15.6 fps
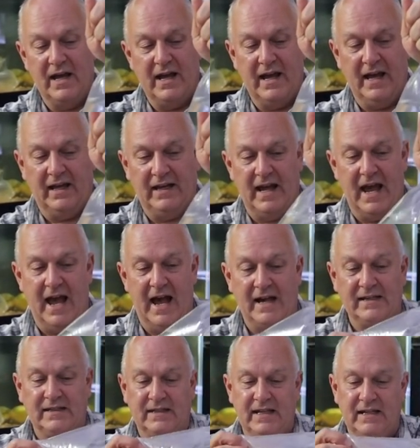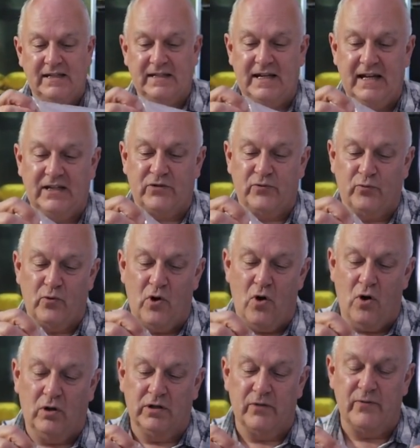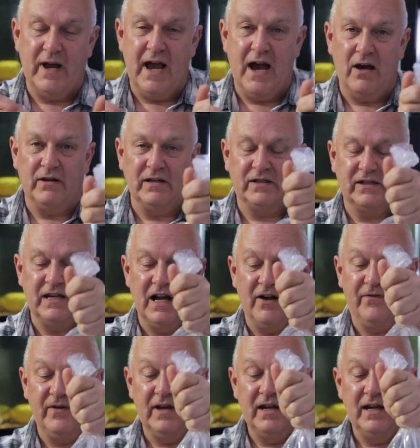And as this gets rolled around and stuff,